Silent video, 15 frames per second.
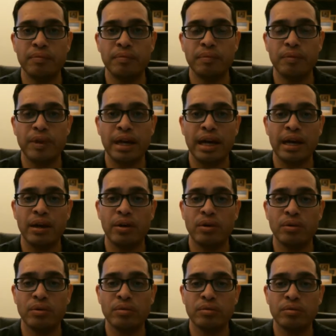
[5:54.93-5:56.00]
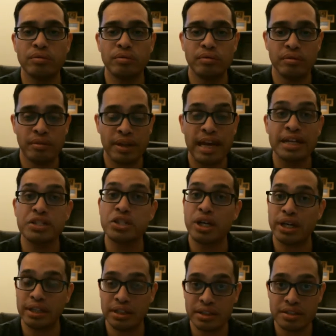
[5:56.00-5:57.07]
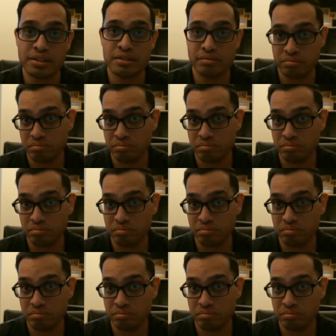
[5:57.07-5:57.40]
how that checklist,